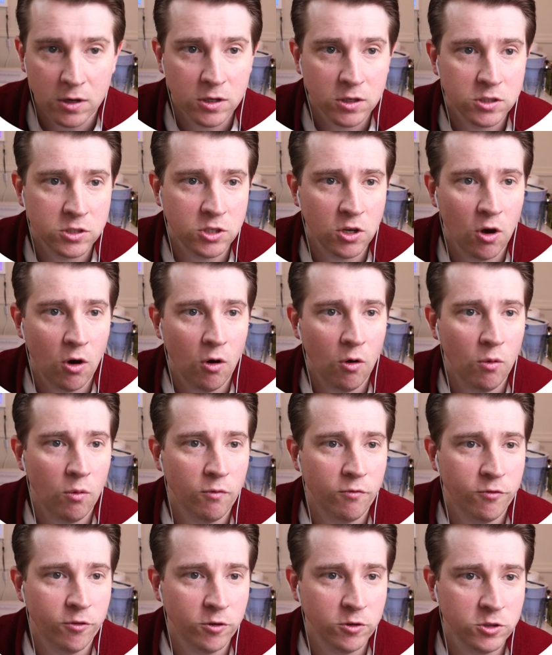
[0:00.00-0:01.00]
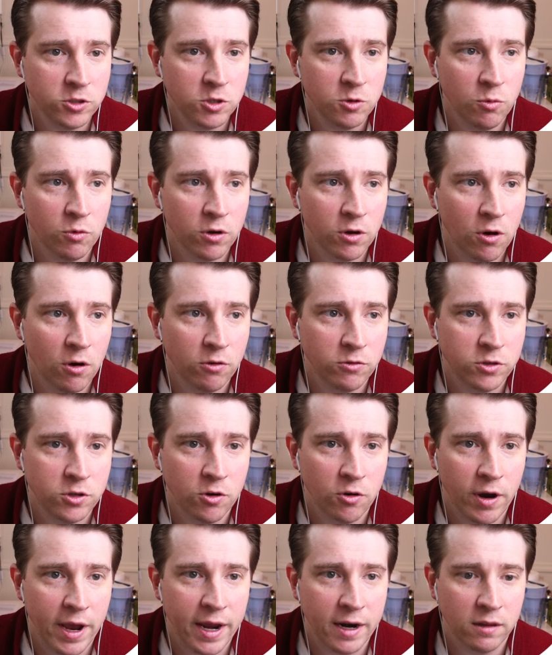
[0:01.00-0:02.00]
So first you want to go to
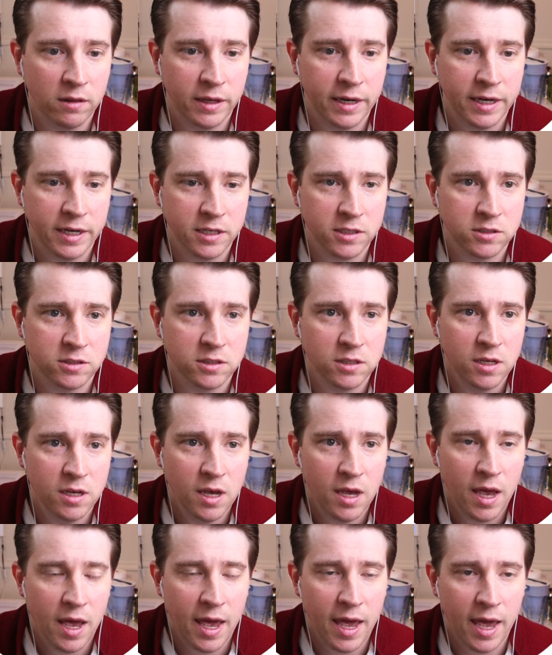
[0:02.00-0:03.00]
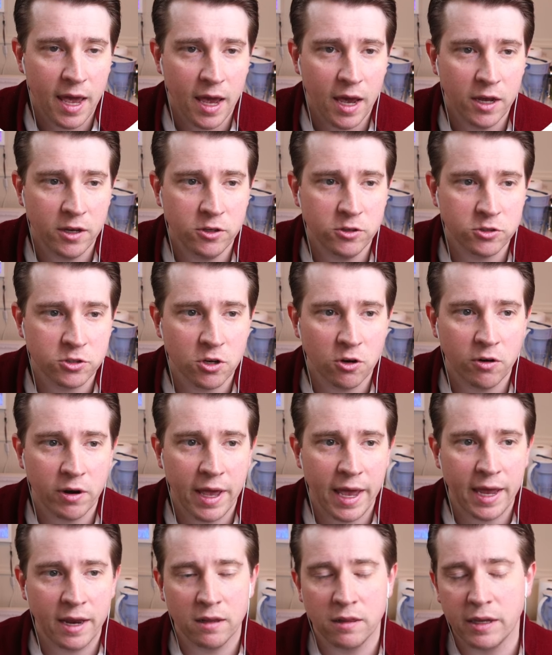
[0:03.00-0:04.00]
your analytics, and you just go to
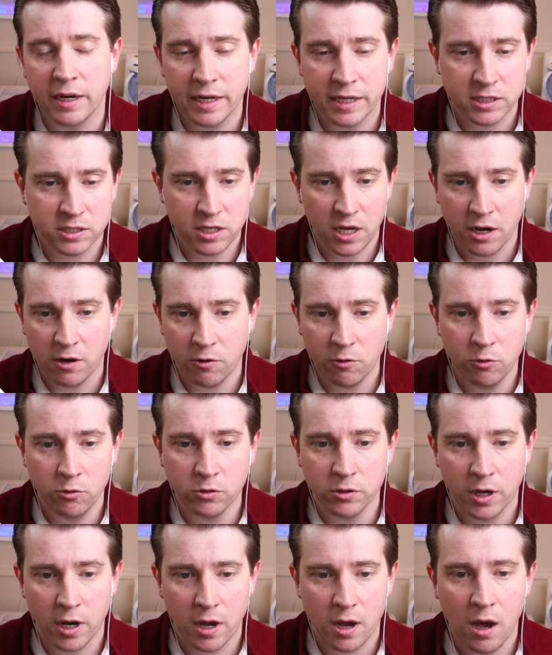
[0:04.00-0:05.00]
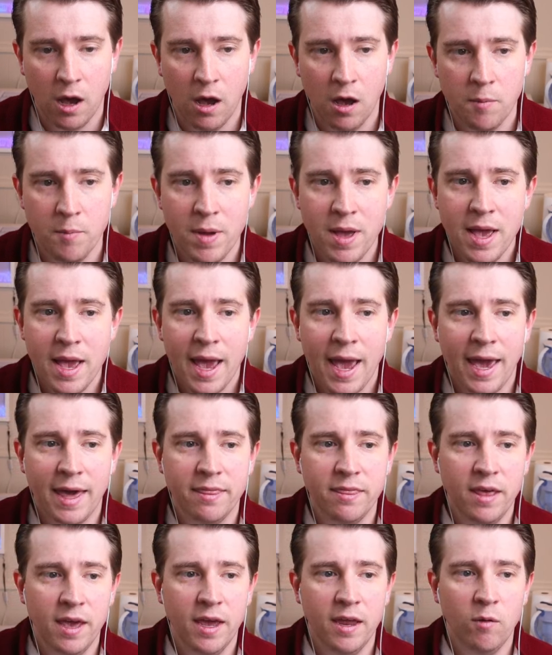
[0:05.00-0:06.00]
analytics.google.com.
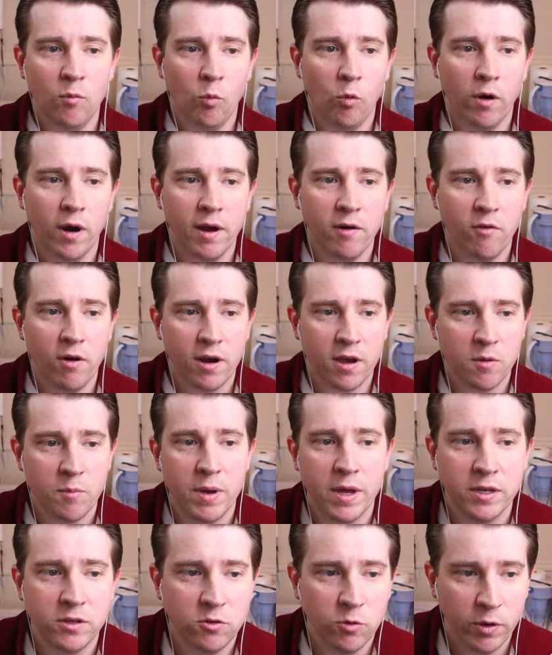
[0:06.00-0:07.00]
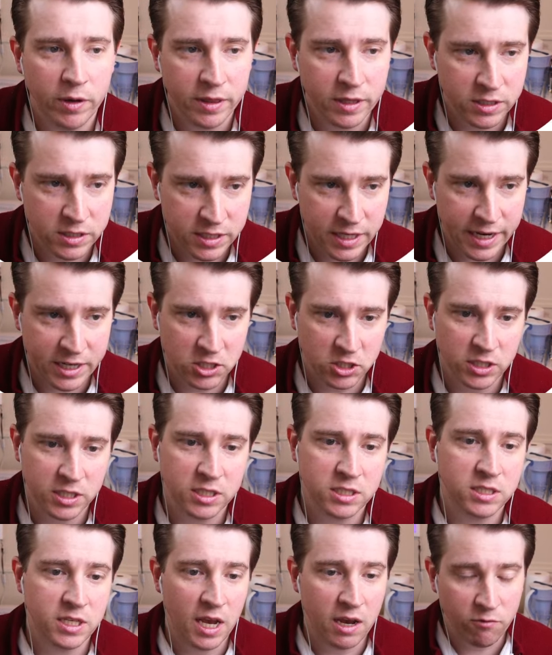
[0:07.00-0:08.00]
And then what I recommend doing, this is actually a
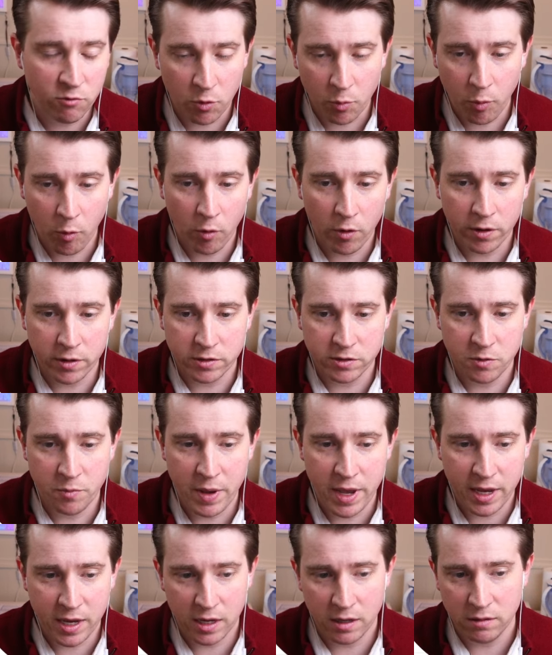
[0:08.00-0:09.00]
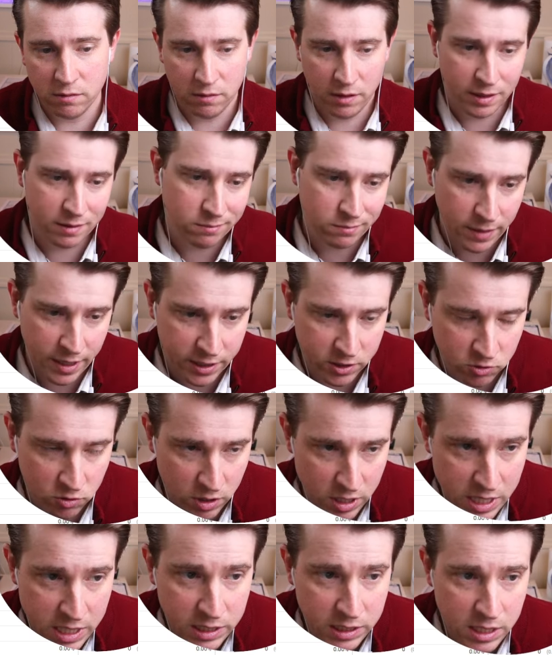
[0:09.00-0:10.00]
saved report to make it like
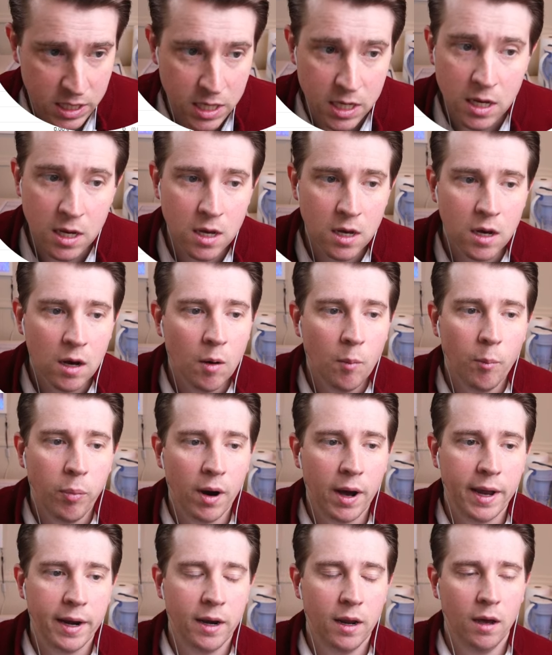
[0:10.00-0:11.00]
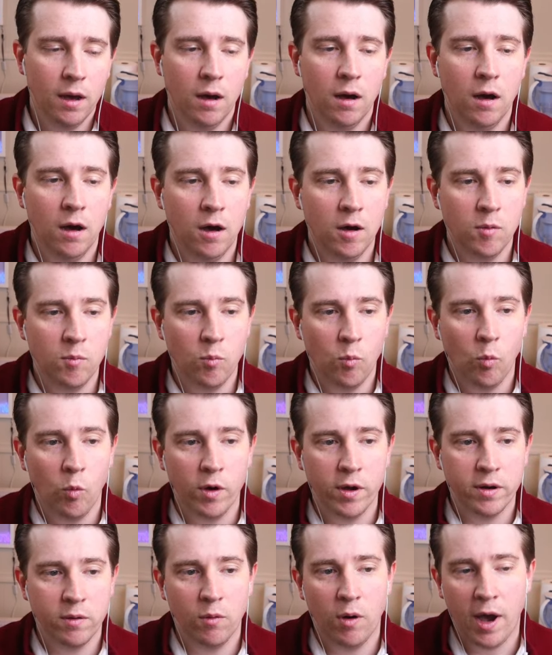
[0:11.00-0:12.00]
extra easy, but
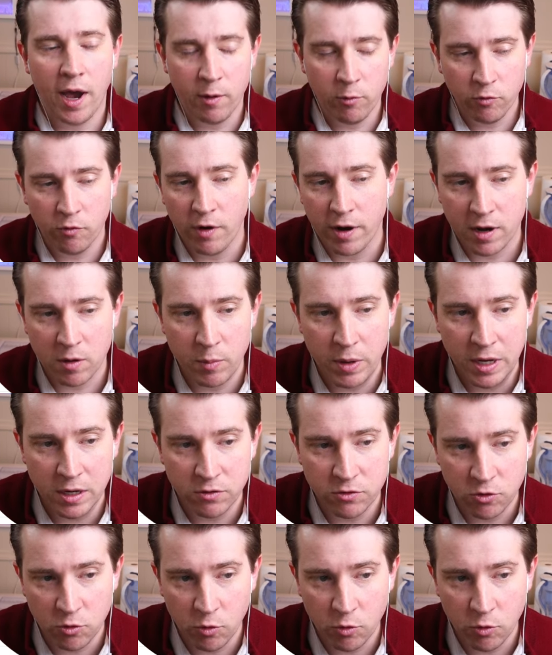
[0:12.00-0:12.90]
what I would recommend